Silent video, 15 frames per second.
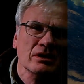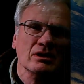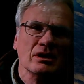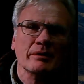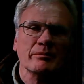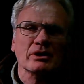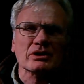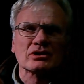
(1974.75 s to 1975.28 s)

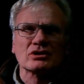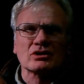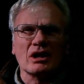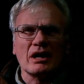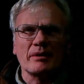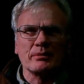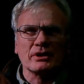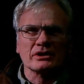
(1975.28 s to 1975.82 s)
I'm going to
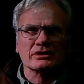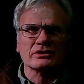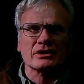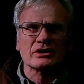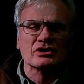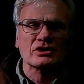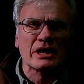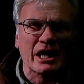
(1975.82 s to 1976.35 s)
stop because of the
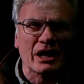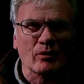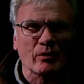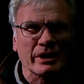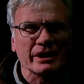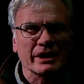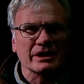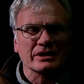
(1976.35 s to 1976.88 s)
shadow. I
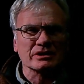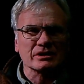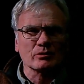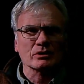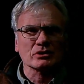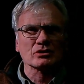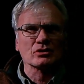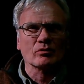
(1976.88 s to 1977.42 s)
can't see
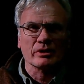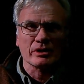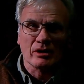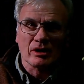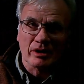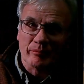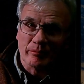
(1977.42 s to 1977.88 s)
what's going on,